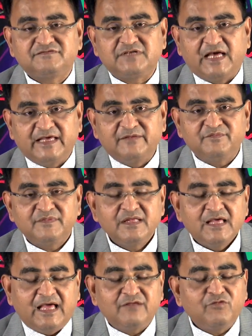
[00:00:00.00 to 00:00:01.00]
of time
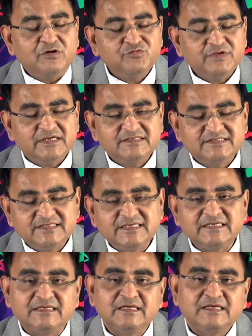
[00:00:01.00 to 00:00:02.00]
and what we had
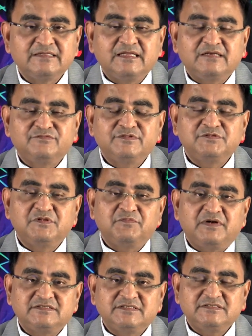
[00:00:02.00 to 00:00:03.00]
seen that with the
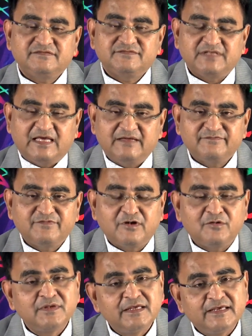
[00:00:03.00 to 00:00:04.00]
passage of time
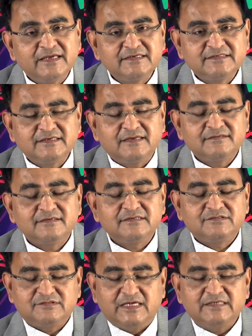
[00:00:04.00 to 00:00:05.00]
from
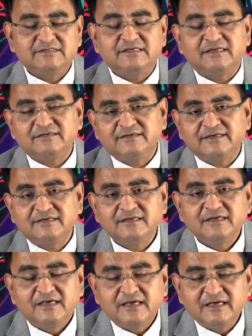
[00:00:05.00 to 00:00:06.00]
1800 to 1900
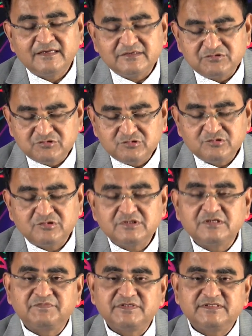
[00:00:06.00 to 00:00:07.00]
uh, to
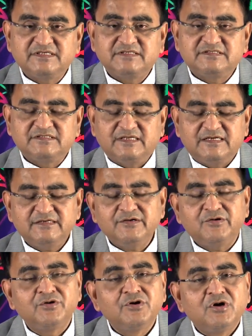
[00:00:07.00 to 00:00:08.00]
the present
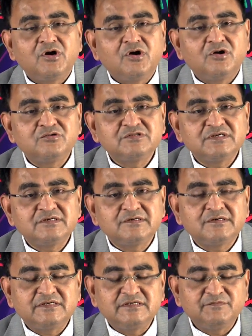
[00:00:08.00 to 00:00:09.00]
scenario of
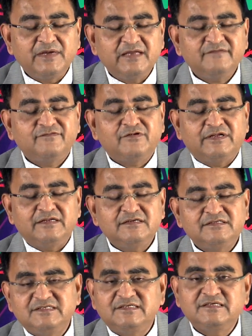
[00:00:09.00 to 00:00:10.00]
uh, the demand for
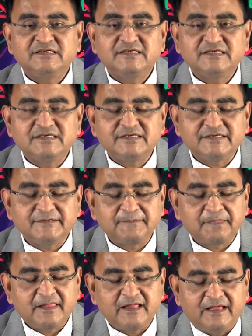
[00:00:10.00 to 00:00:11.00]
energy uh,
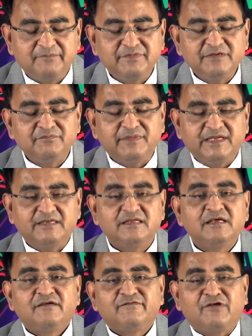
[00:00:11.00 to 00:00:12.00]
have been made
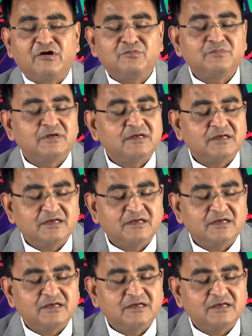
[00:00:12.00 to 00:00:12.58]
from